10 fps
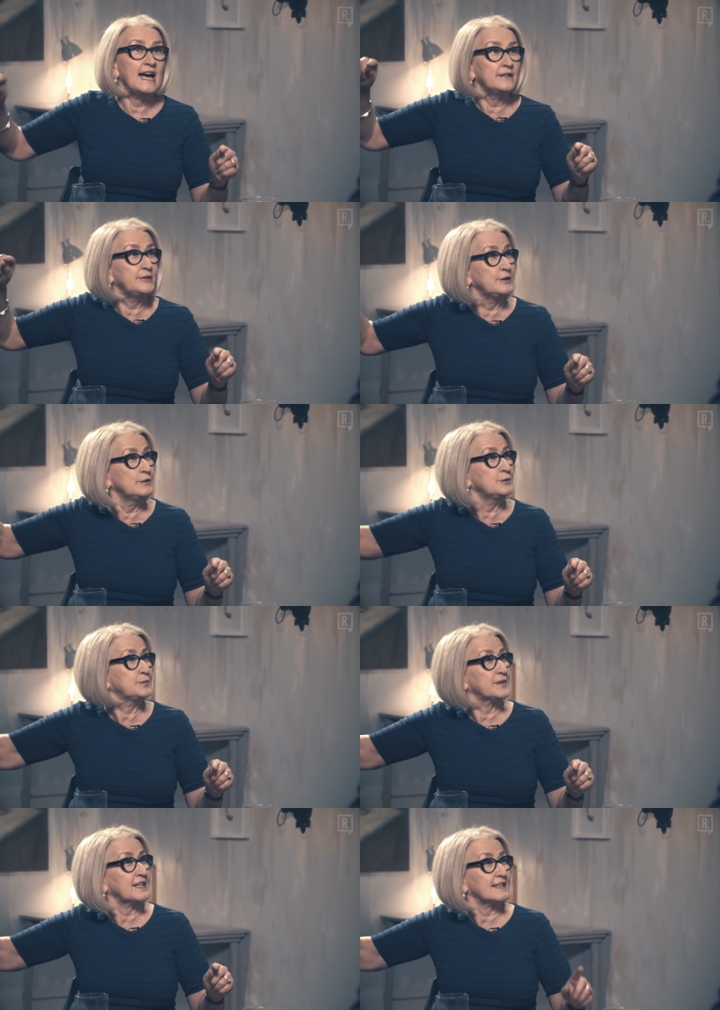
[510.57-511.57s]
And use
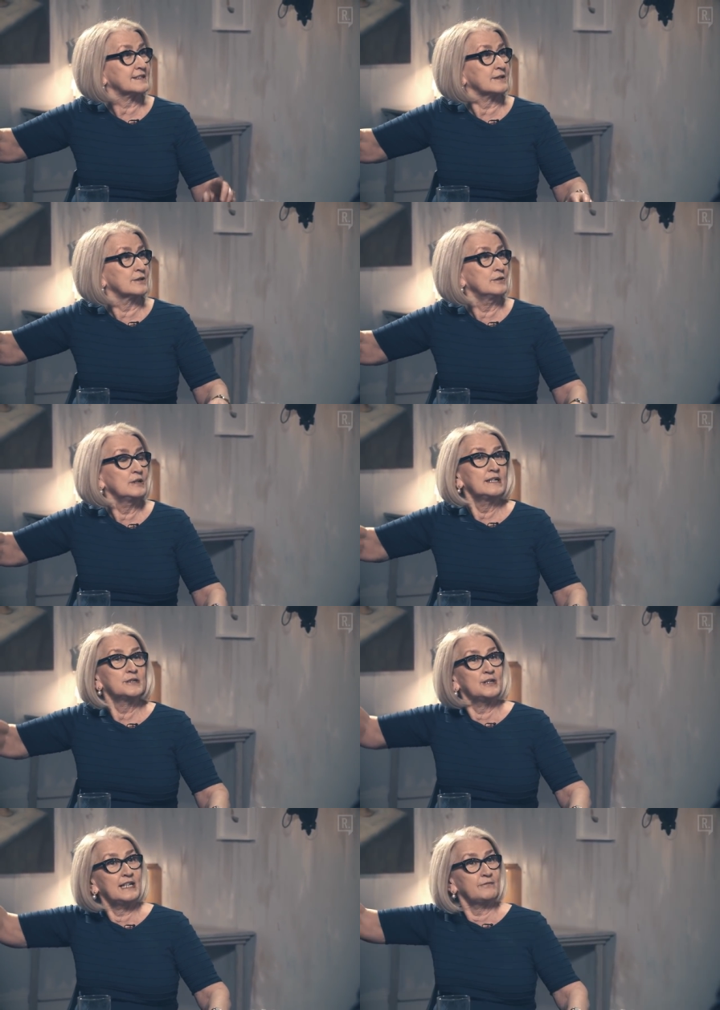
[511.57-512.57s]
Picasso
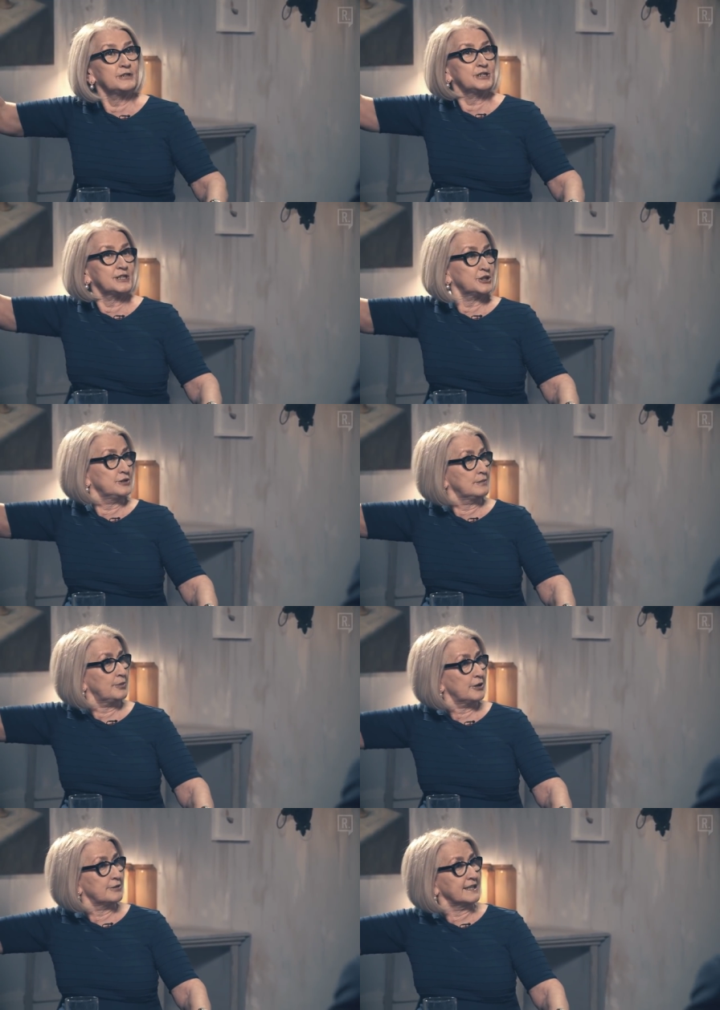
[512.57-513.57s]
to leverage additional
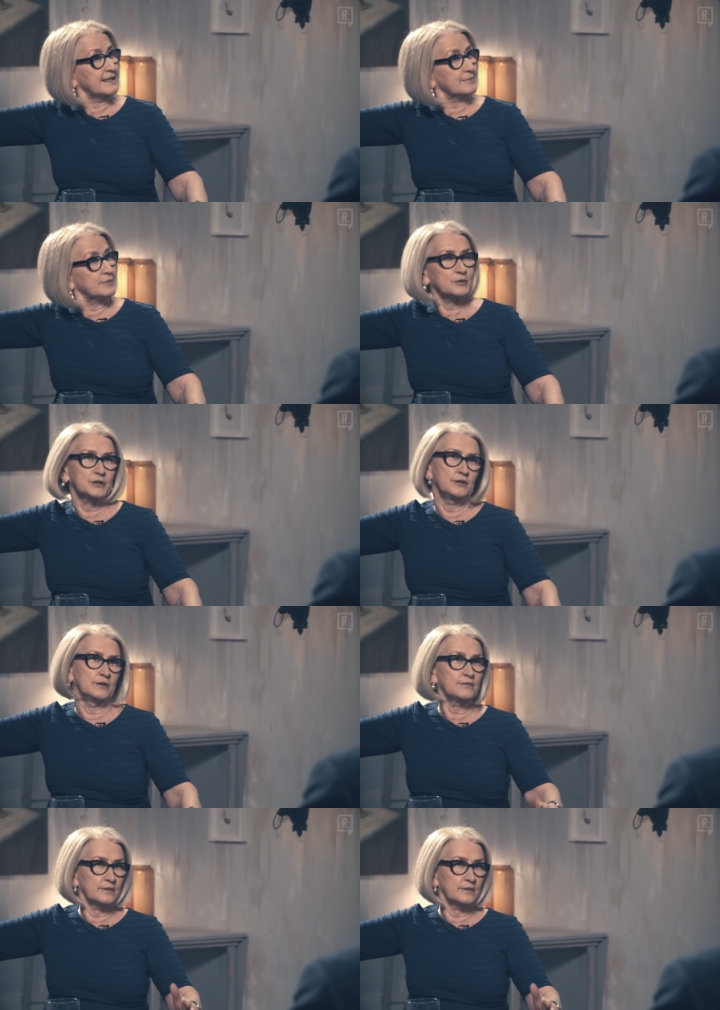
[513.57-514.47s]
borrowing. Because, you know,